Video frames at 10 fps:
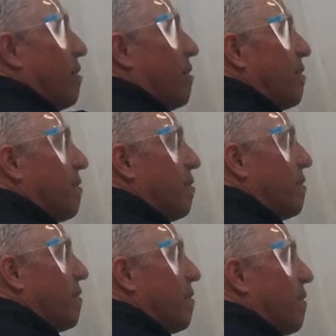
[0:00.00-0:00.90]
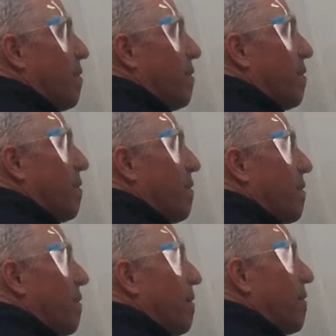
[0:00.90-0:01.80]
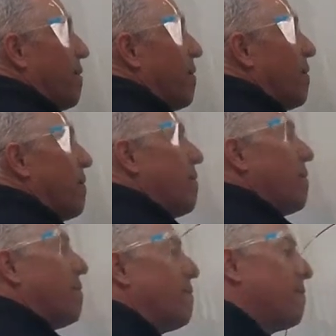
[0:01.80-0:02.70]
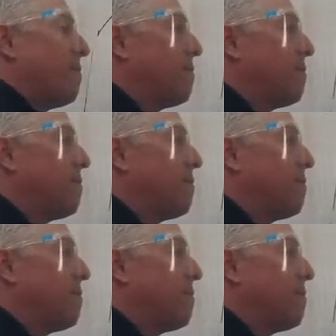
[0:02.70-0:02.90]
(silence)